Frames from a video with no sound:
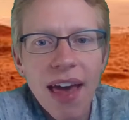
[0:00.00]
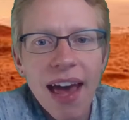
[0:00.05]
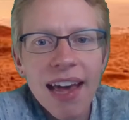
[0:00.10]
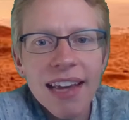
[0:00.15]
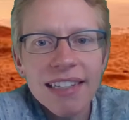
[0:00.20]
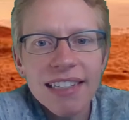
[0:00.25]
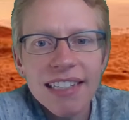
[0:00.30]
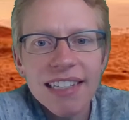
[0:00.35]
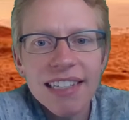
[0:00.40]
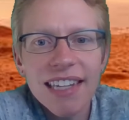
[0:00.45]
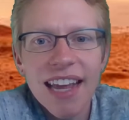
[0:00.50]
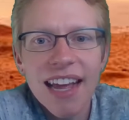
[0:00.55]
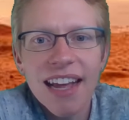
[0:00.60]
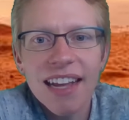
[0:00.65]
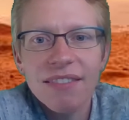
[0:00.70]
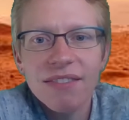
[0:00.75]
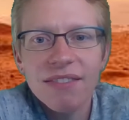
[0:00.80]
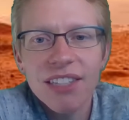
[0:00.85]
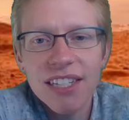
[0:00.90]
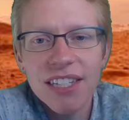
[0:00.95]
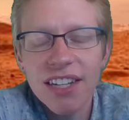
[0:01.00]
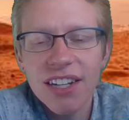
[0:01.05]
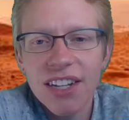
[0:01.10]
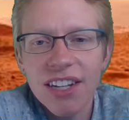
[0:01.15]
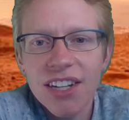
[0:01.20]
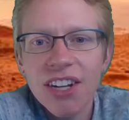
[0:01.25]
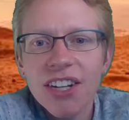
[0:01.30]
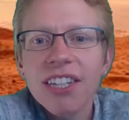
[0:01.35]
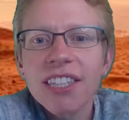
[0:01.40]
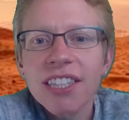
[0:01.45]
that. Just look
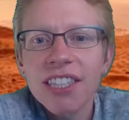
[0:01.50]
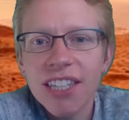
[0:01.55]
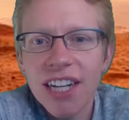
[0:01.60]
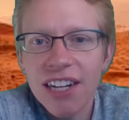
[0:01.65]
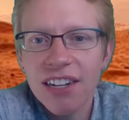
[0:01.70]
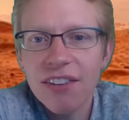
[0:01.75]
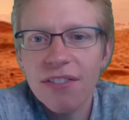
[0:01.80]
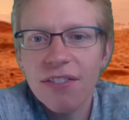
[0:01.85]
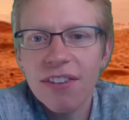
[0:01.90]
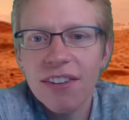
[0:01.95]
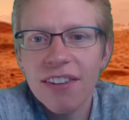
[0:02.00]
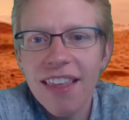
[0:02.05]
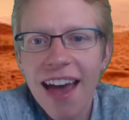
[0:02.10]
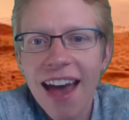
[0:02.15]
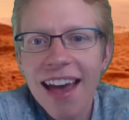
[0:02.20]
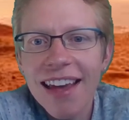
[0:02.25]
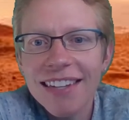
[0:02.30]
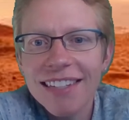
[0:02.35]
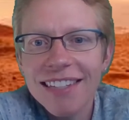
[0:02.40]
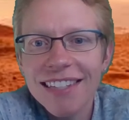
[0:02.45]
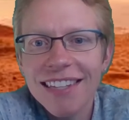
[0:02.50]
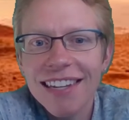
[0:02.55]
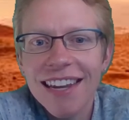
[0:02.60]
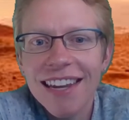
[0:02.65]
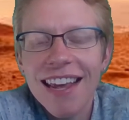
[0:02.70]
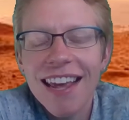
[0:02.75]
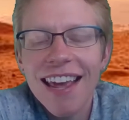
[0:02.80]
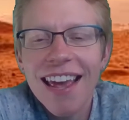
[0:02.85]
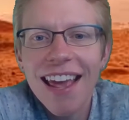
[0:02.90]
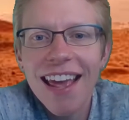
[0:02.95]
in your agenda for that.
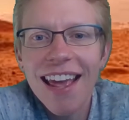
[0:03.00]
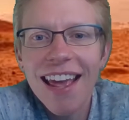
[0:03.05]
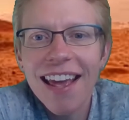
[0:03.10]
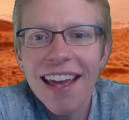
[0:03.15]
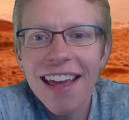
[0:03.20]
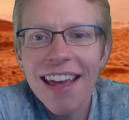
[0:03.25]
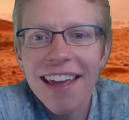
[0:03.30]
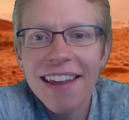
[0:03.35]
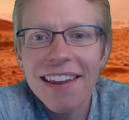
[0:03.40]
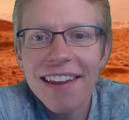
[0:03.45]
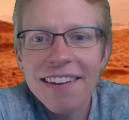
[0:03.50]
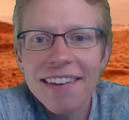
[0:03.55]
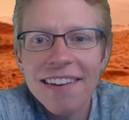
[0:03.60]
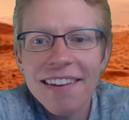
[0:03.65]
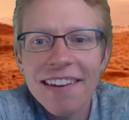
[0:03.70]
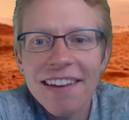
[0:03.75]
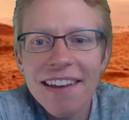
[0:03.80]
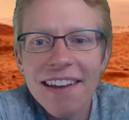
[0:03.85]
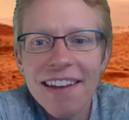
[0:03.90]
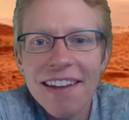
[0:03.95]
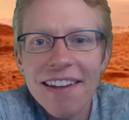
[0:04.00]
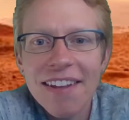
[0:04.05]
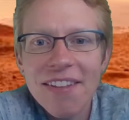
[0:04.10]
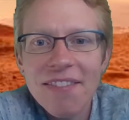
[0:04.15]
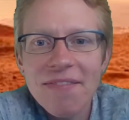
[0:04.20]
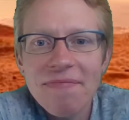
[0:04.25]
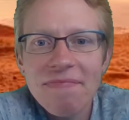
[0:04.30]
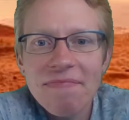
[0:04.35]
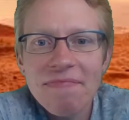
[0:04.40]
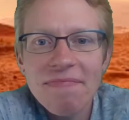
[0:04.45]
And
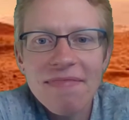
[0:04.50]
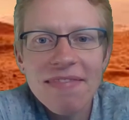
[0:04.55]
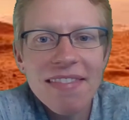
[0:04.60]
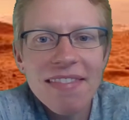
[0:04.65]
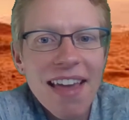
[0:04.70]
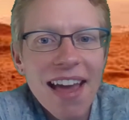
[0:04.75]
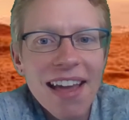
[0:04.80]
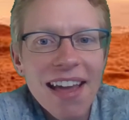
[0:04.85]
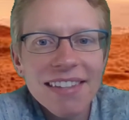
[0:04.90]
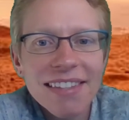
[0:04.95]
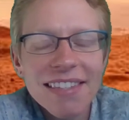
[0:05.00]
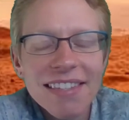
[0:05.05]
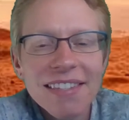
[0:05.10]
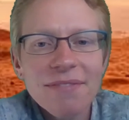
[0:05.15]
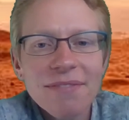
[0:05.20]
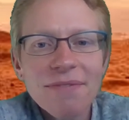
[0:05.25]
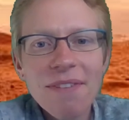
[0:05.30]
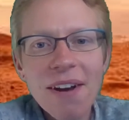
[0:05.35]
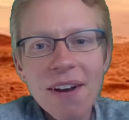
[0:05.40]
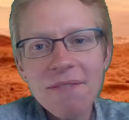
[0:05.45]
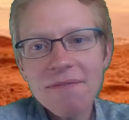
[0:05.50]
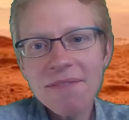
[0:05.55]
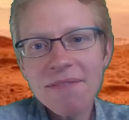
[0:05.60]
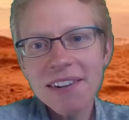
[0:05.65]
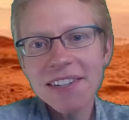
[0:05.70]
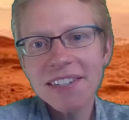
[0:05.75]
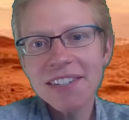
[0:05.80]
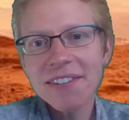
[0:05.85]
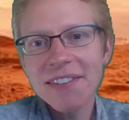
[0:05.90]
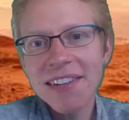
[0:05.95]
that's what
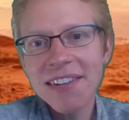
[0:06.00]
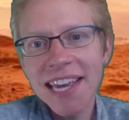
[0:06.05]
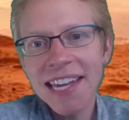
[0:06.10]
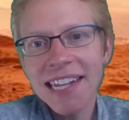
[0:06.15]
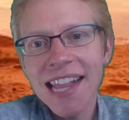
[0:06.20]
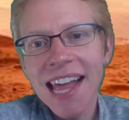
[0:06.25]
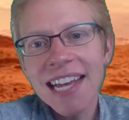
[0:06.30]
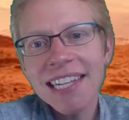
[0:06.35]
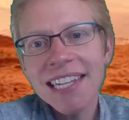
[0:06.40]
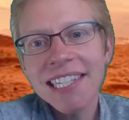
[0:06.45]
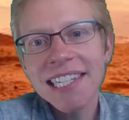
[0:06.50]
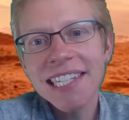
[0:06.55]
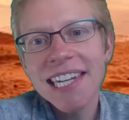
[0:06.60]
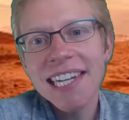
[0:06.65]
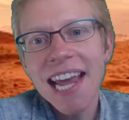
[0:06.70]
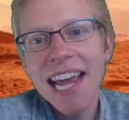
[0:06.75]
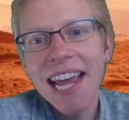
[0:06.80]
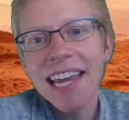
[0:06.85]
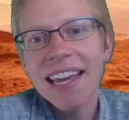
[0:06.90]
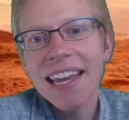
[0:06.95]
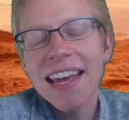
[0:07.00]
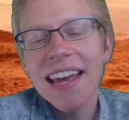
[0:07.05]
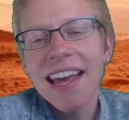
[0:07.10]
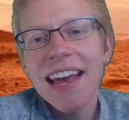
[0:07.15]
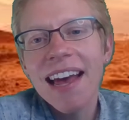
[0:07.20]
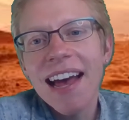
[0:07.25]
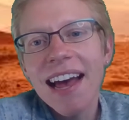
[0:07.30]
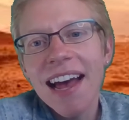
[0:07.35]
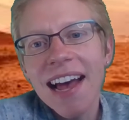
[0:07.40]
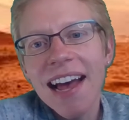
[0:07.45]
we're doing in class today.
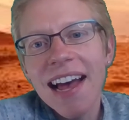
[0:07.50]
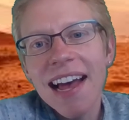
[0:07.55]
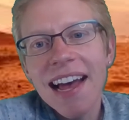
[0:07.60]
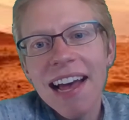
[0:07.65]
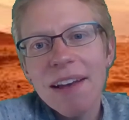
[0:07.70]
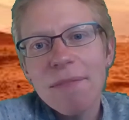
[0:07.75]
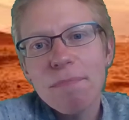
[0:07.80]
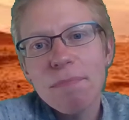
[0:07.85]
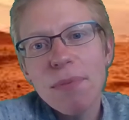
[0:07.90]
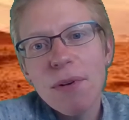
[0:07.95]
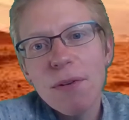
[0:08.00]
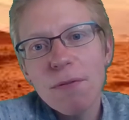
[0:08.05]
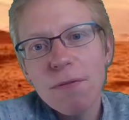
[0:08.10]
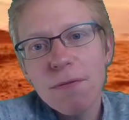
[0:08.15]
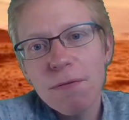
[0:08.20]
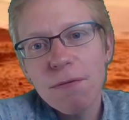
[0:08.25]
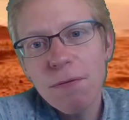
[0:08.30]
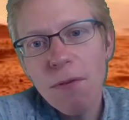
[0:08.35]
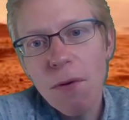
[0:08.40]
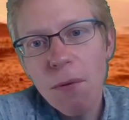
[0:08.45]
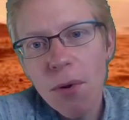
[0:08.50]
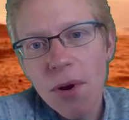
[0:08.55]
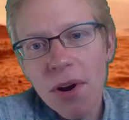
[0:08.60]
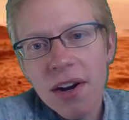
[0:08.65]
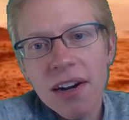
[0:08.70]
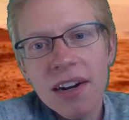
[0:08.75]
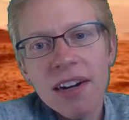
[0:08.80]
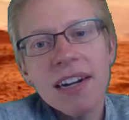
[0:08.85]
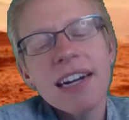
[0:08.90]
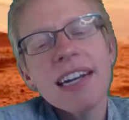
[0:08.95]

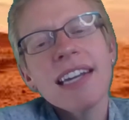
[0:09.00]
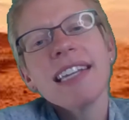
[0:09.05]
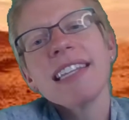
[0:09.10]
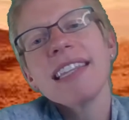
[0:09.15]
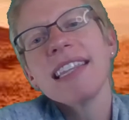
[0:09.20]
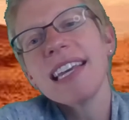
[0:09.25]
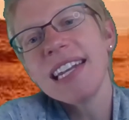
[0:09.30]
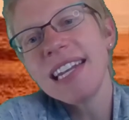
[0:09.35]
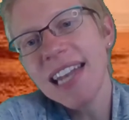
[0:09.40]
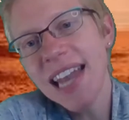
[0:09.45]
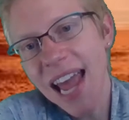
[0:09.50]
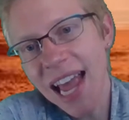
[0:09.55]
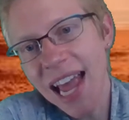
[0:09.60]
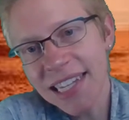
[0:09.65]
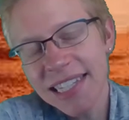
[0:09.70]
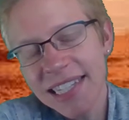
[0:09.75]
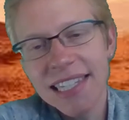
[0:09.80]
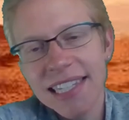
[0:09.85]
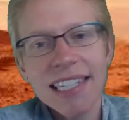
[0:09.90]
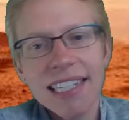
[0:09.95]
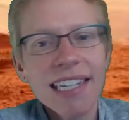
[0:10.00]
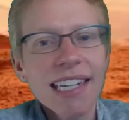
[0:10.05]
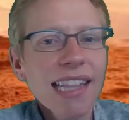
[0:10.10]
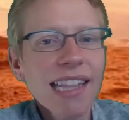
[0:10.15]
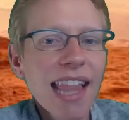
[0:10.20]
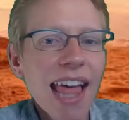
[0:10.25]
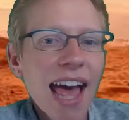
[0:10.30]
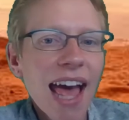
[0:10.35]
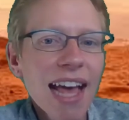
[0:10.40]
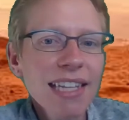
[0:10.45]
Before the next
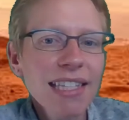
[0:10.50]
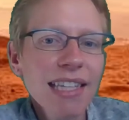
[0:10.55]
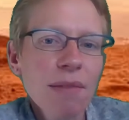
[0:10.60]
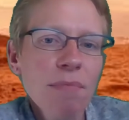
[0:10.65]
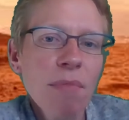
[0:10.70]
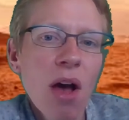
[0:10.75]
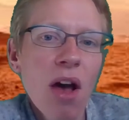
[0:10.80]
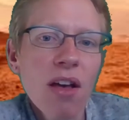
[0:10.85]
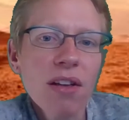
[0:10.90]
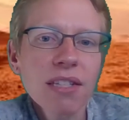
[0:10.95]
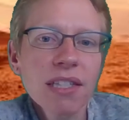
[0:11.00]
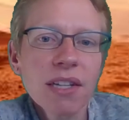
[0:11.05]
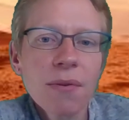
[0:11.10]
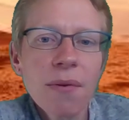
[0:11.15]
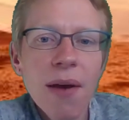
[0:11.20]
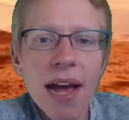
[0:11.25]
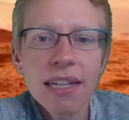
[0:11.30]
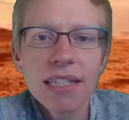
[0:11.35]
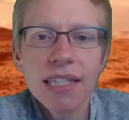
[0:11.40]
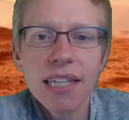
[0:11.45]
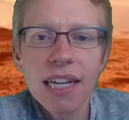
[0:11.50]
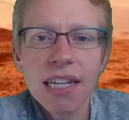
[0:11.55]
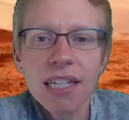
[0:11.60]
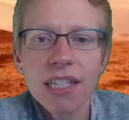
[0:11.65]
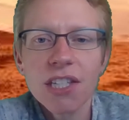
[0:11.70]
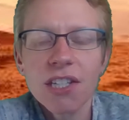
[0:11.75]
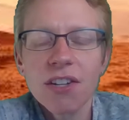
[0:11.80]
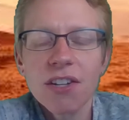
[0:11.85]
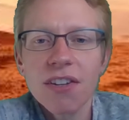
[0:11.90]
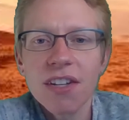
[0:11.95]
class, I'm also asking
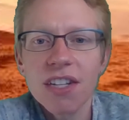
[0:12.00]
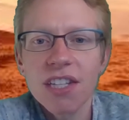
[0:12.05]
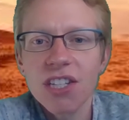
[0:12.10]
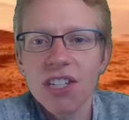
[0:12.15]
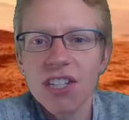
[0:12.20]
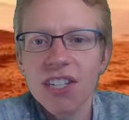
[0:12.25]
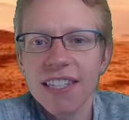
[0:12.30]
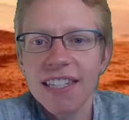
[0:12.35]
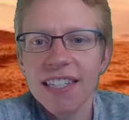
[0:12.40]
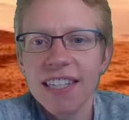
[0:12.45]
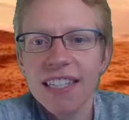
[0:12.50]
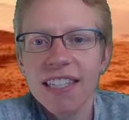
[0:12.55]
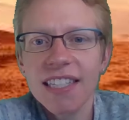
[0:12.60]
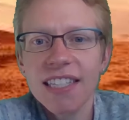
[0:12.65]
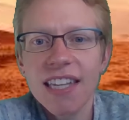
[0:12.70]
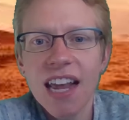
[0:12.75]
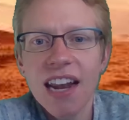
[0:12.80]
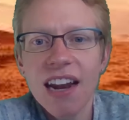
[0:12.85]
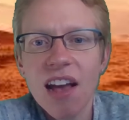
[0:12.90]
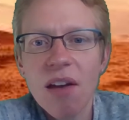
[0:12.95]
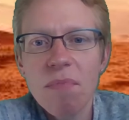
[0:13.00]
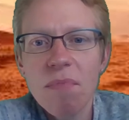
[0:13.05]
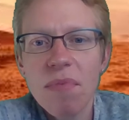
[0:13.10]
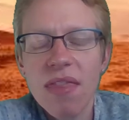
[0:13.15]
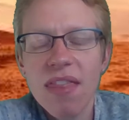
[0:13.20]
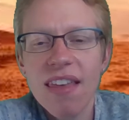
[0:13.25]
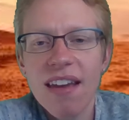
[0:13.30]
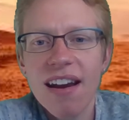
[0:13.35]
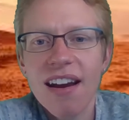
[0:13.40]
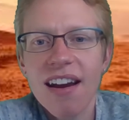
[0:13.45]
students just to set up
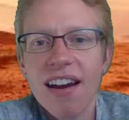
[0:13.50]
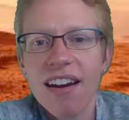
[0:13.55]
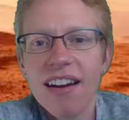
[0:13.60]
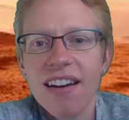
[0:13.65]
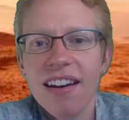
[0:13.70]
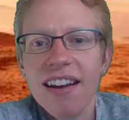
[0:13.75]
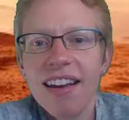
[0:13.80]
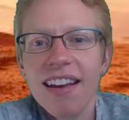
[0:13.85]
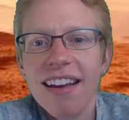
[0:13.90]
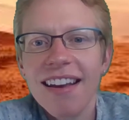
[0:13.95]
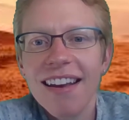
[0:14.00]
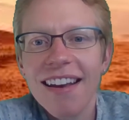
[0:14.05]
their